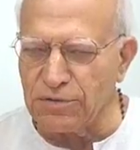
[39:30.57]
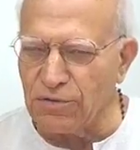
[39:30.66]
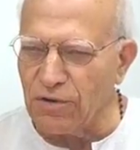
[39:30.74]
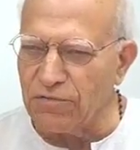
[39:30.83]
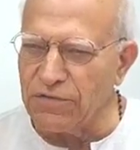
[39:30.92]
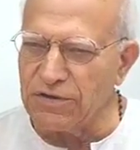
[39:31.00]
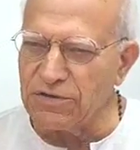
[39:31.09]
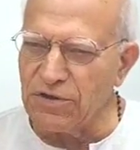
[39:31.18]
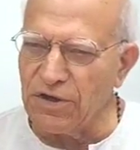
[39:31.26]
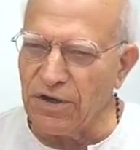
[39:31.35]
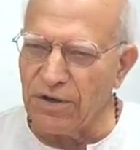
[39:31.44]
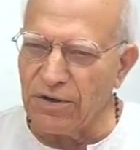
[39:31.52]
always
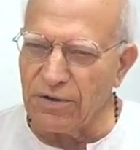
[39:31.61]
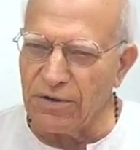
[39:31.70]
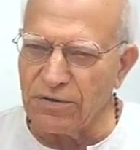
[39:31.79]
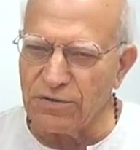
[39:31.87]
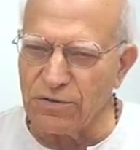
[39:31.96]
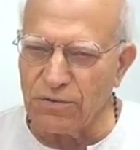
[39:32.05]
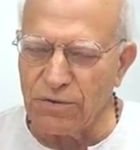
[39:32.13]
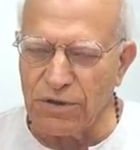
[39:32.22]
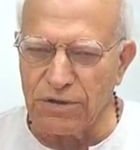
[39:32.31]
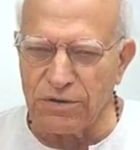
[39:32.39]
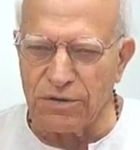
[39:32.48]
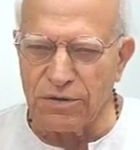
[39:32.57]
there and so
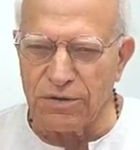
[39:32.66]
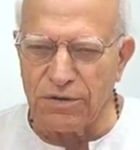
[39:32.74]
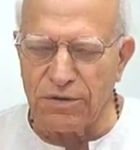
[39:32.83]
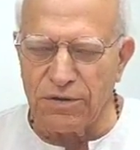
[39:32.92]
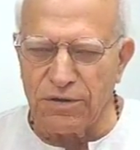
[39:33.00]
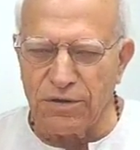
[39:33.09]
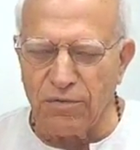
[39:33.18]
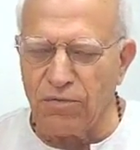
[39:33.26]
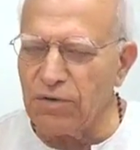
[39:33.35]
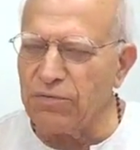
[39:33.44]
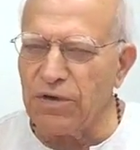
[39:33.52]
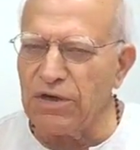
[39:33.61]
on.
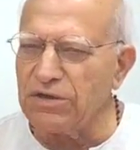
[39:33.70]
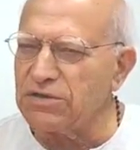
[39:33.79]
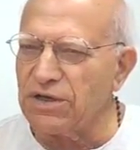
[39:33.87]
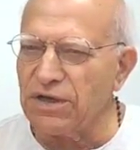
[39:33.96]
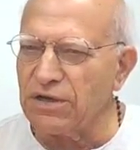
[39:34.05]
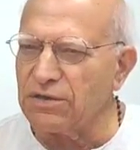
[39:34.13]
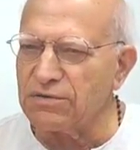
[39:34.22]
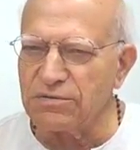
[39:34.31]
What will he say?